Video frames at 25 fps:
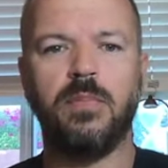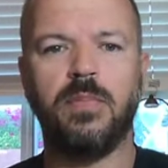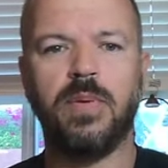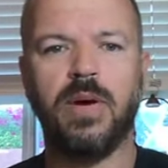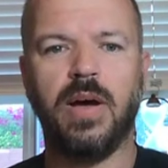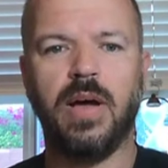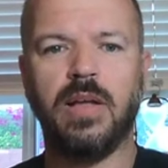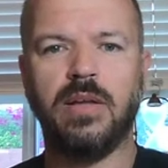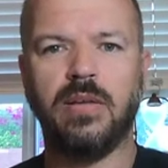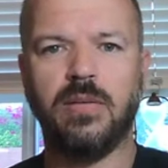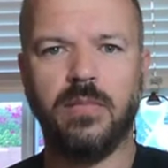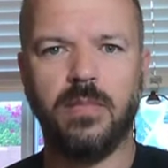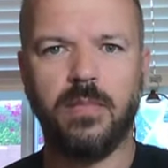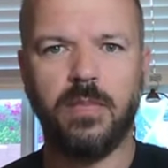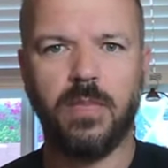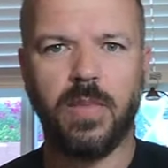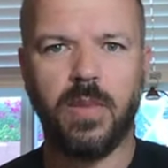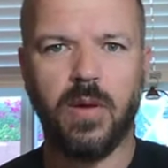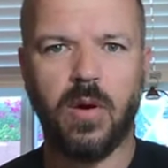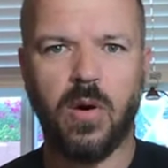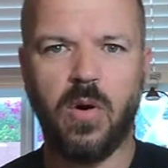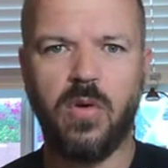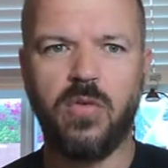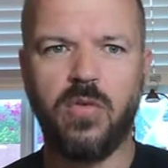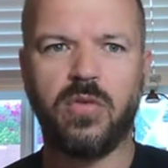But
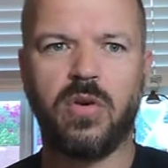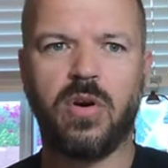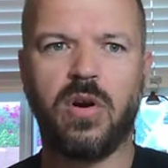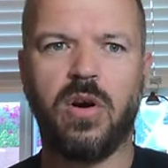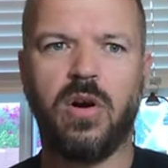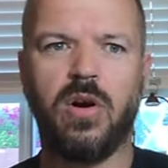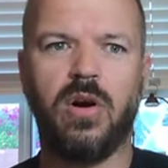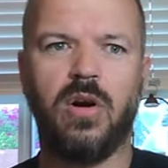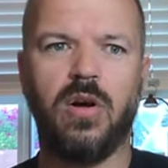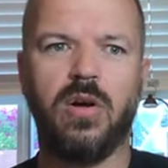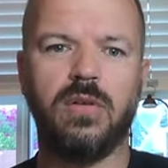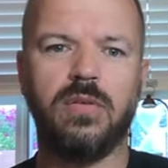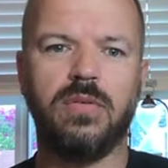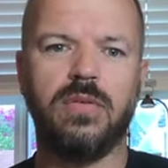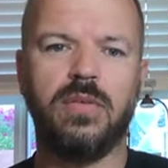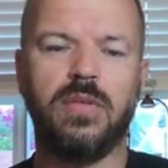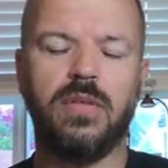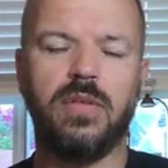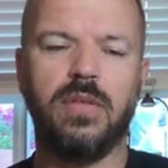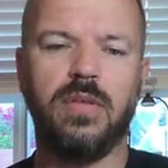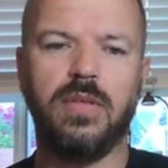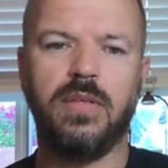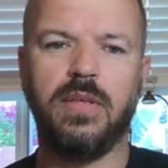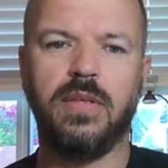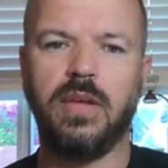overall,
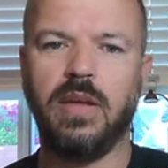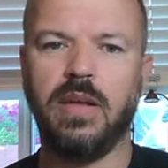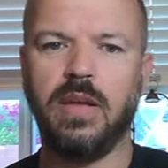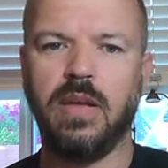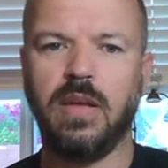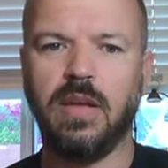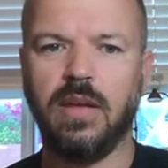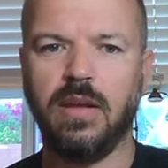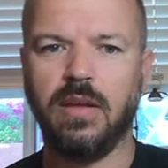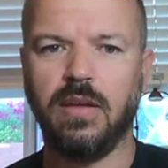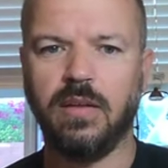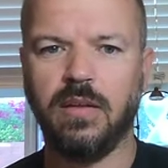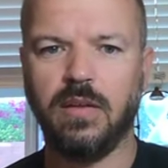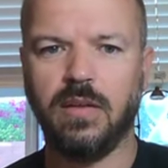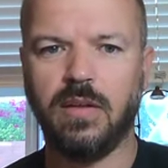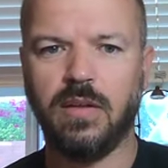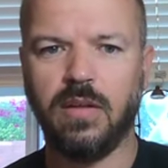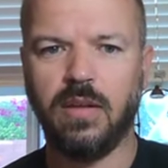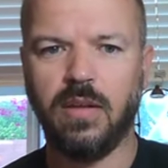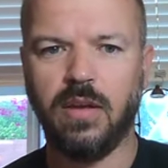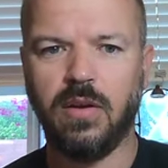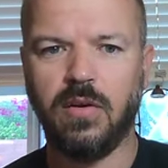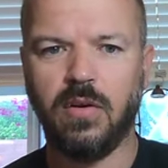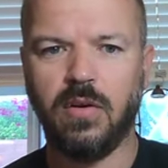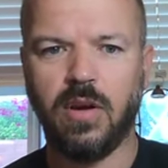
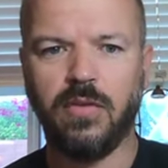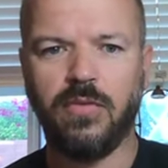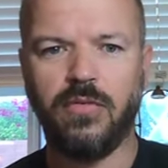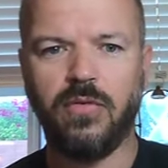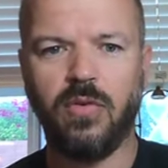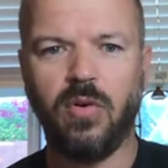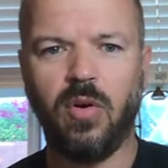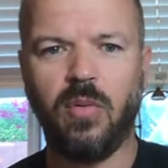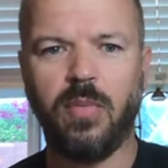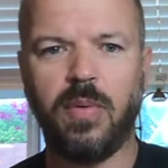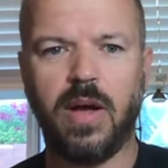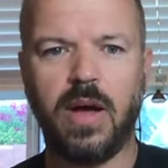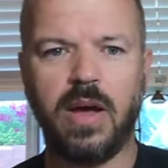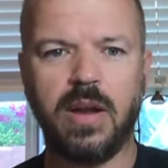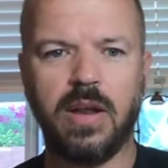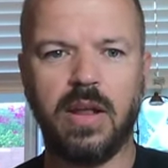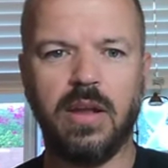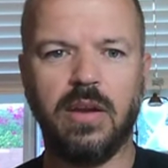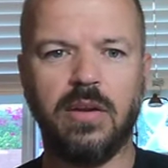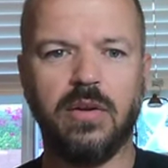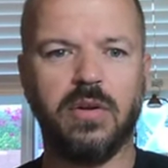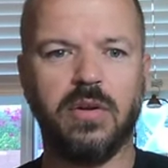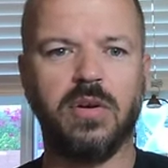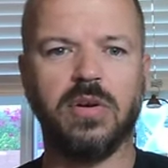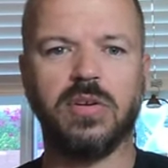a full
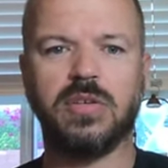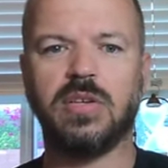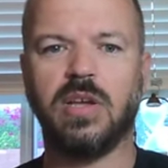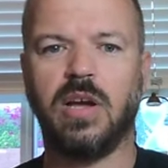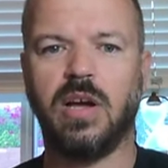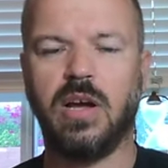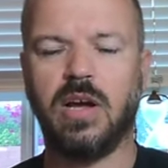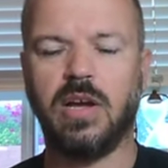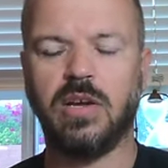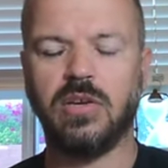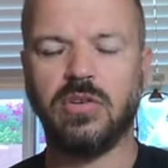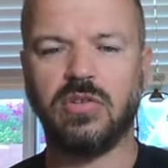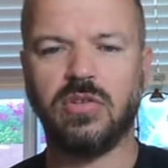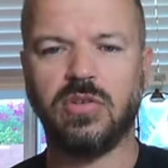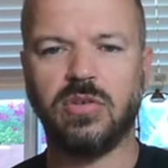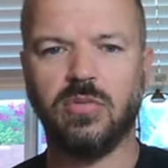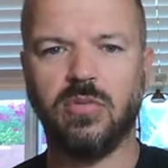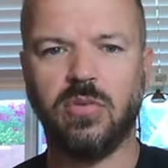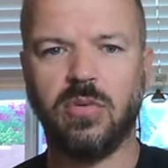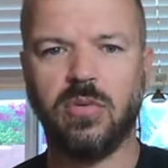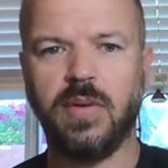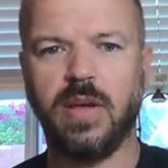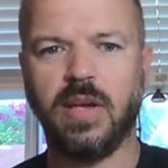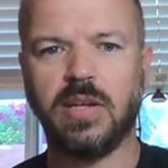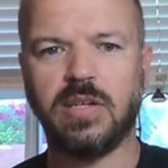body neurassage
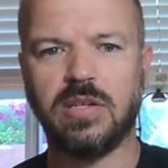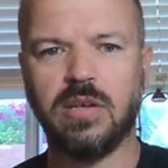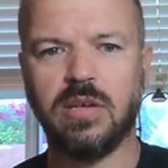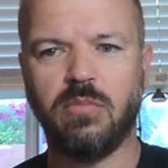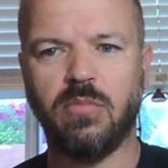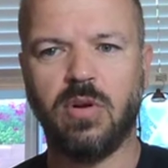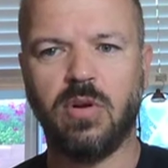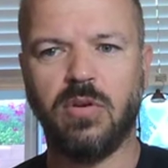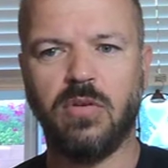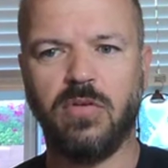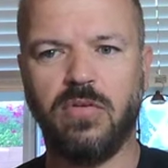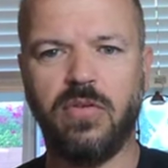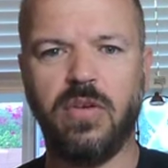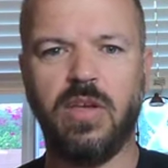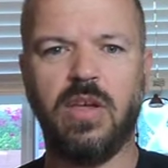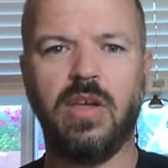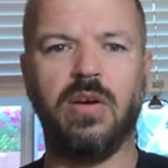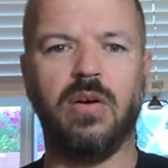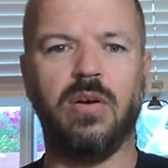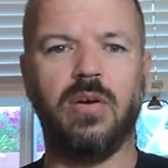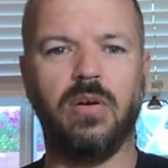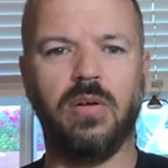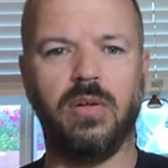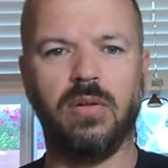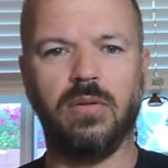would make someone
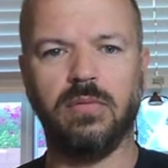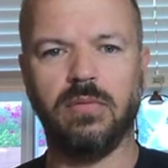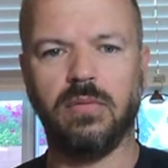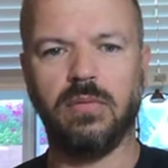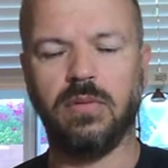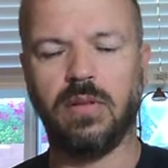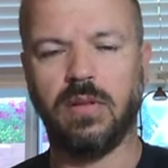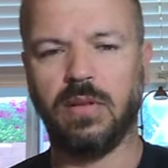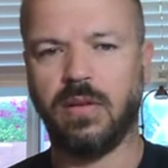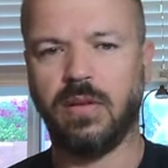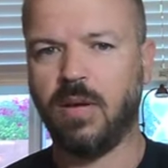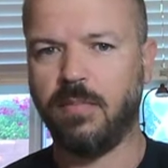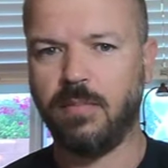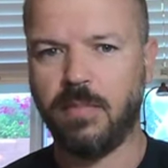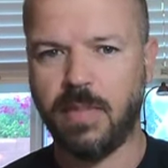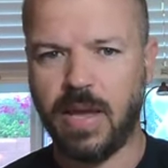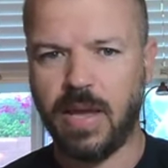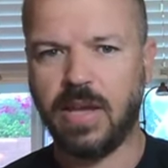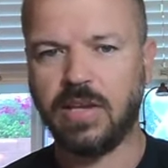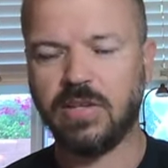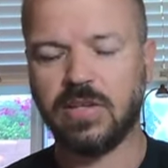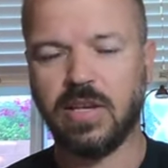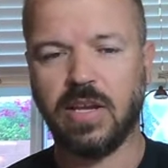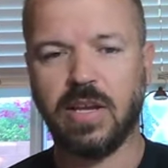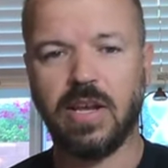feel
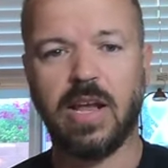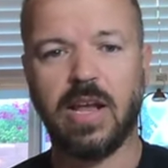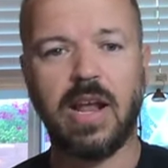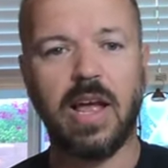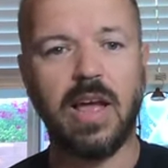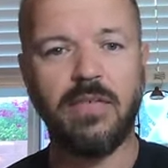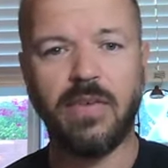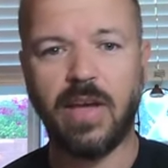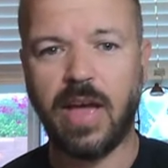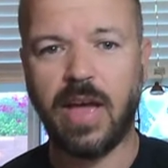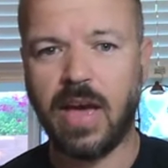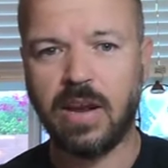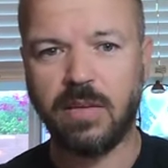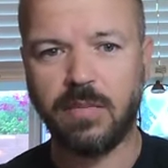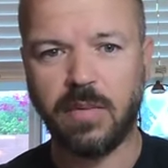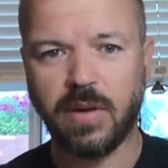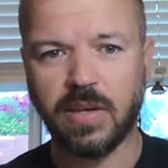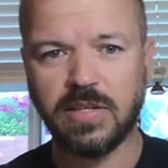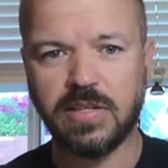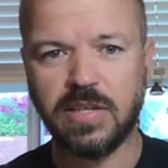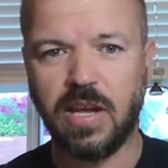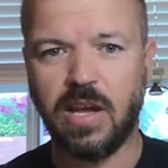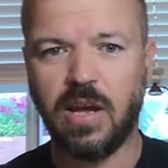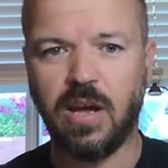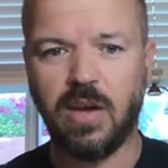amazing. And I've had it
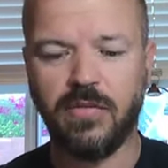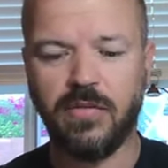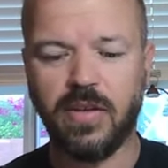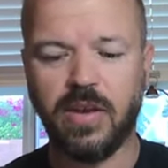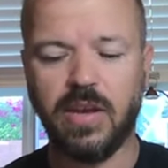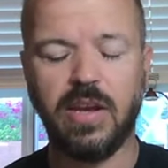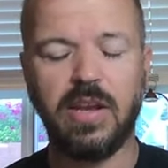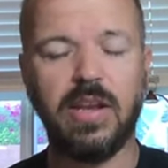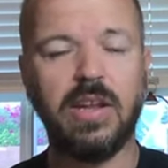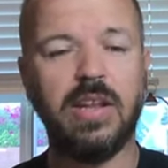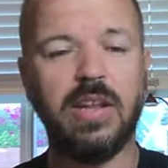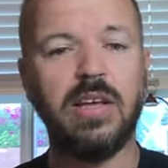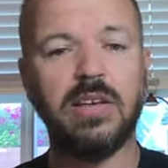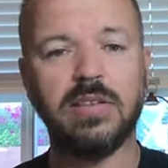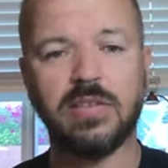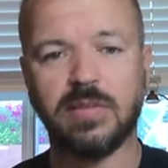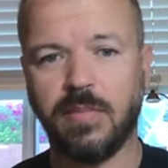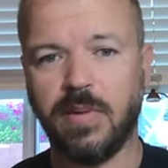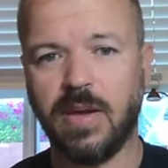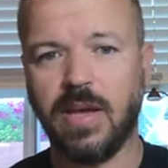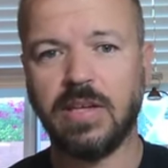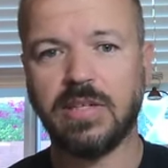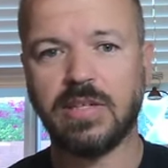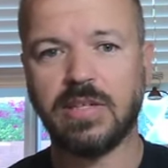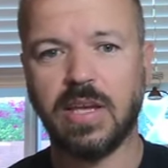myself, and it is
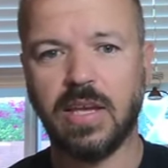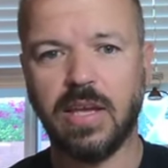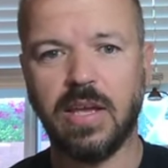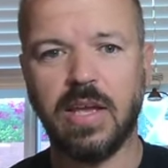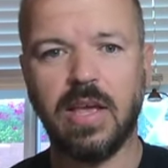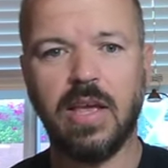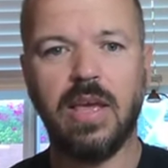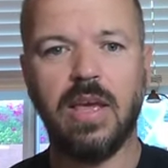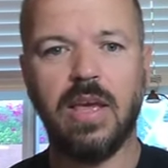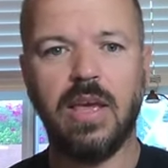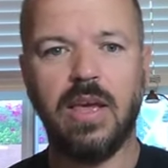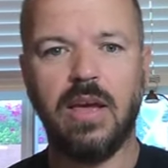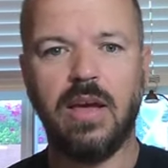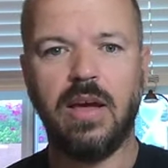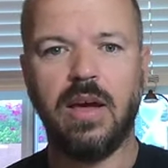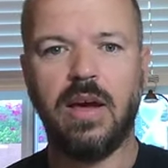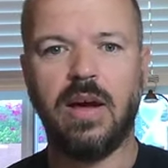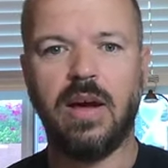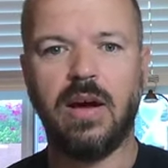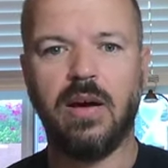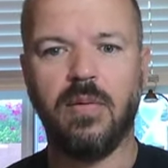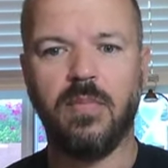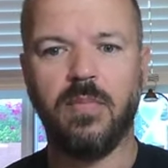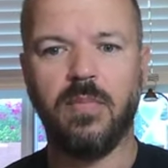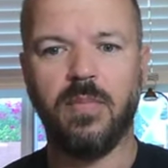amazing.
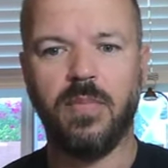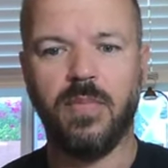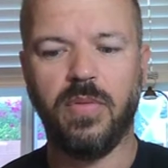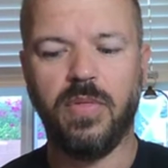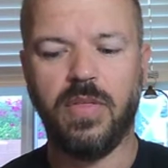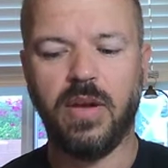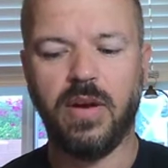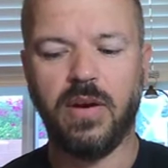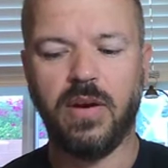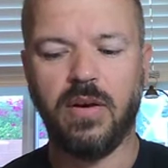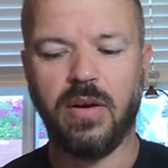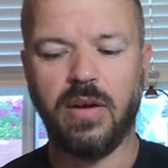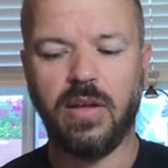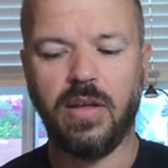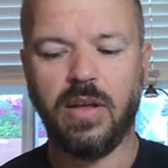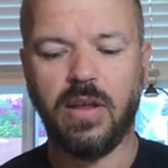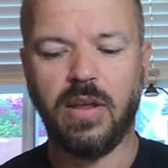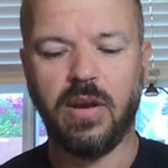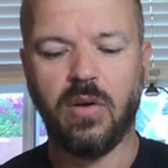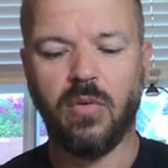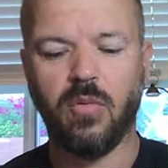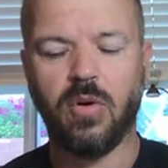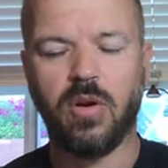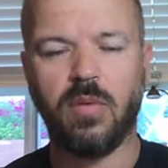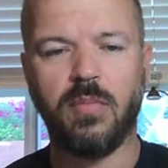One
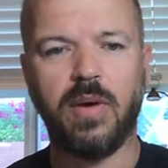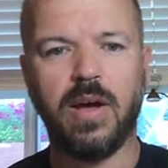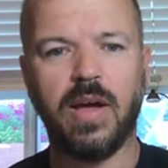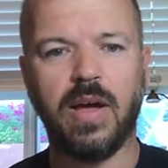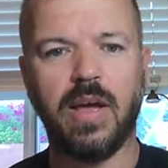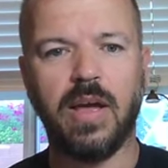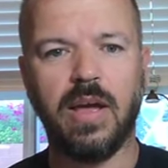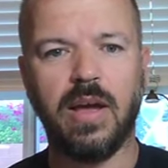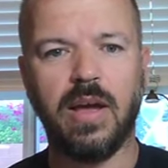of